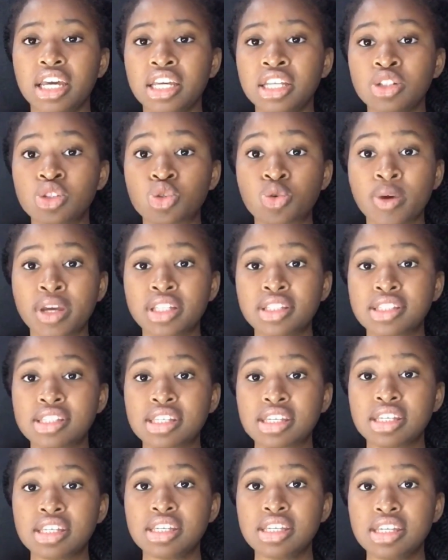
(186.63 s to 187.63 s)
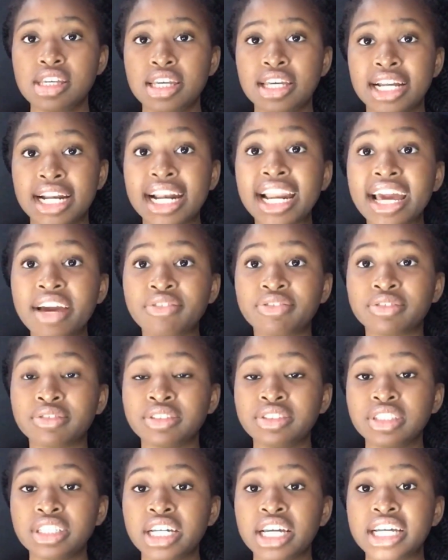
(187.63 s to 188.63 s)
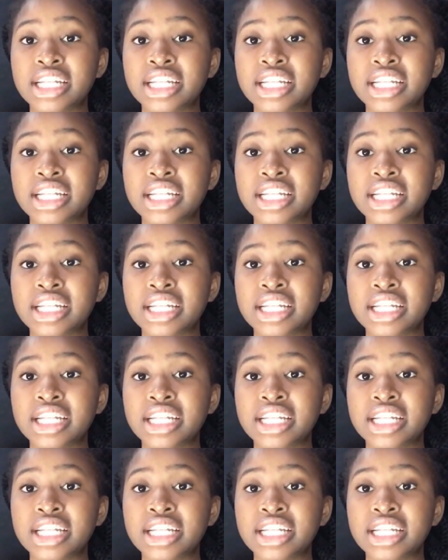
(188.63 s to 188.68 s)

in 2011